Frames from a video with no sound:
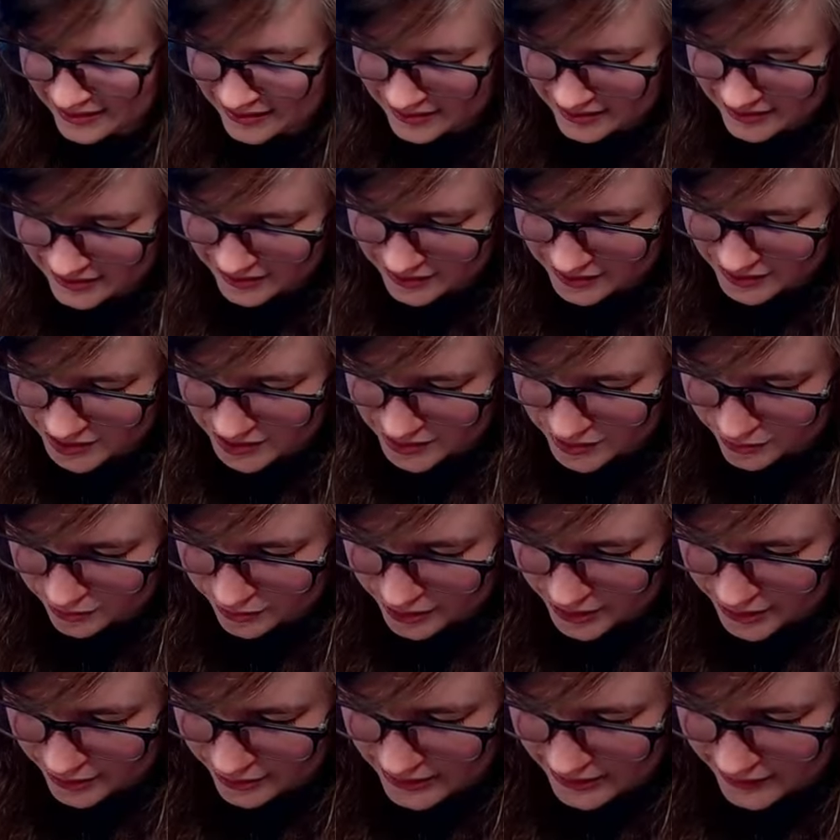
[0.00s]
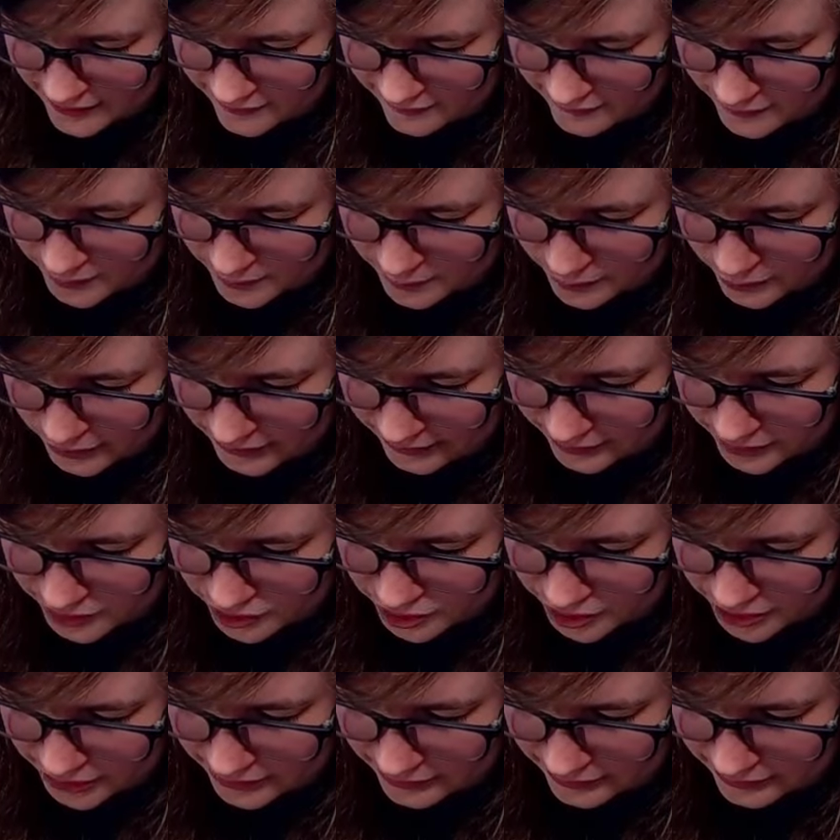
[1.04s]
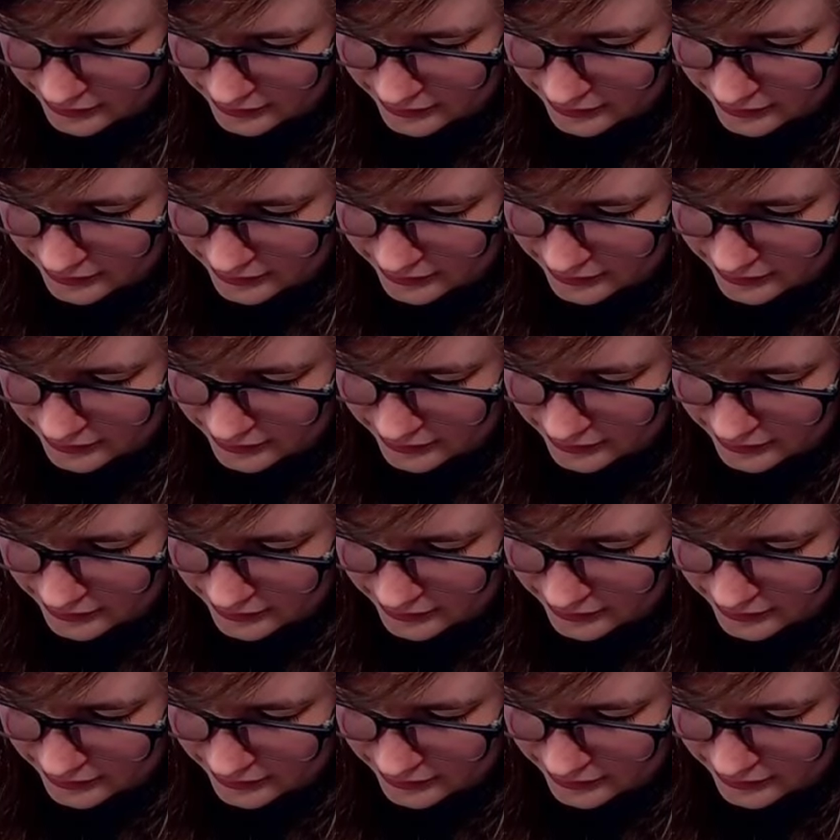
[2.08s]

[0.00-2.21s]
The just run around for pointless shit